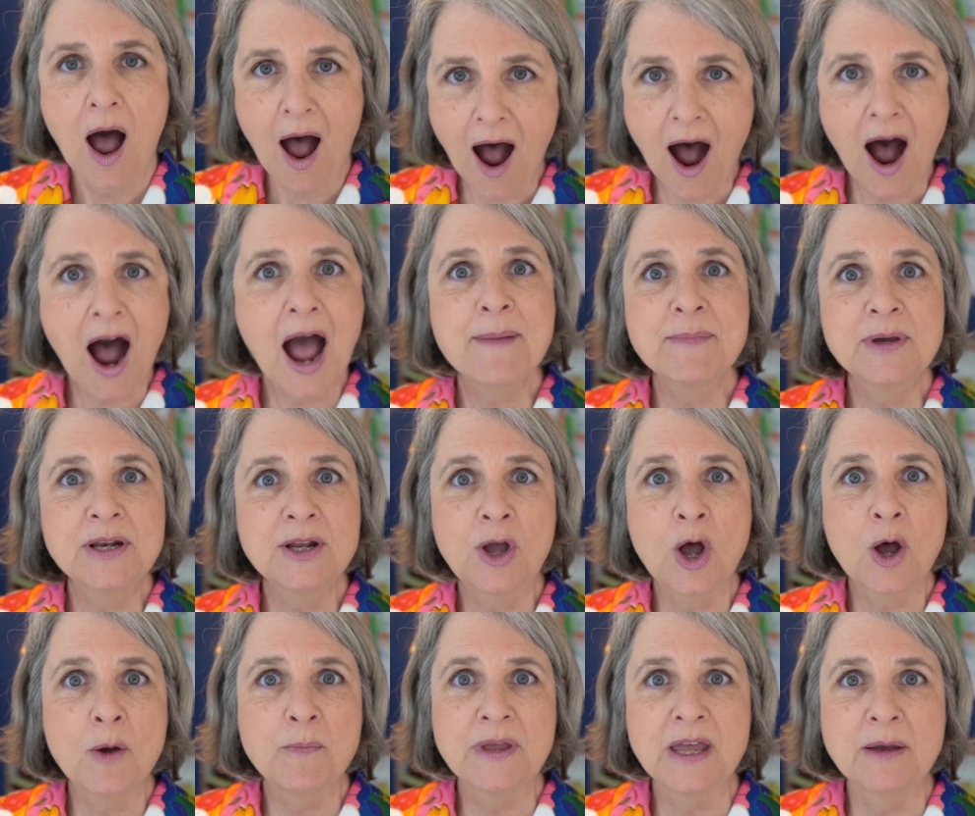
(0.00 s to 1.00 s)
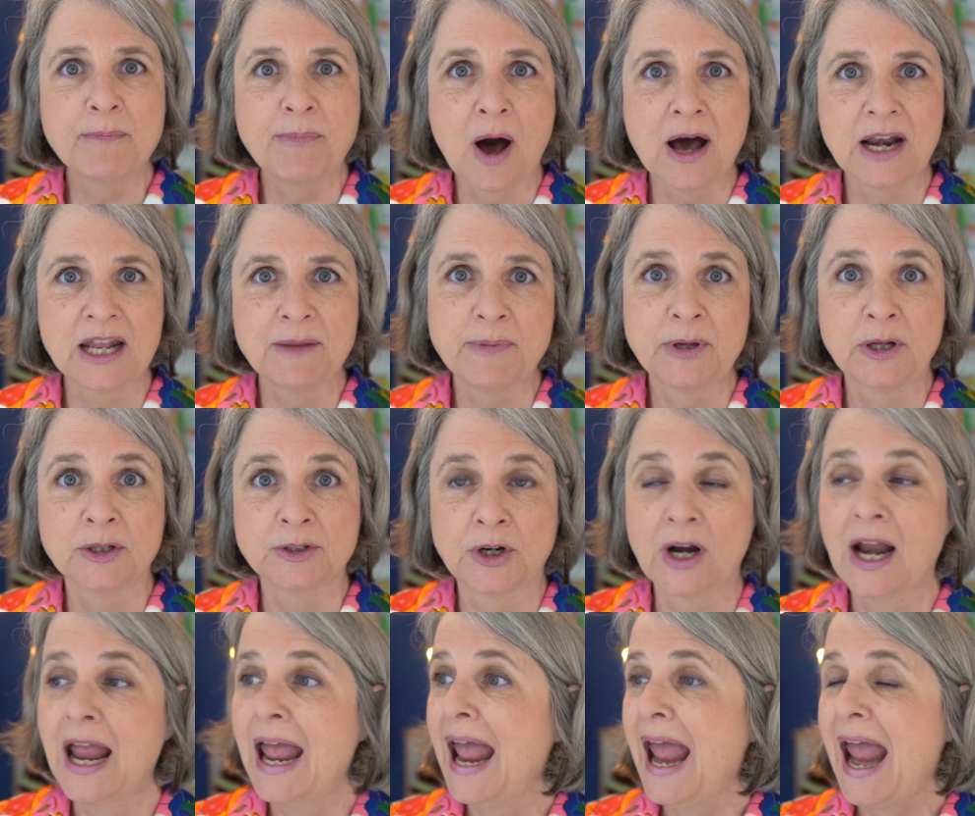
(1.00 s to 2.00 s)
I'm going to go be a bodybuilder.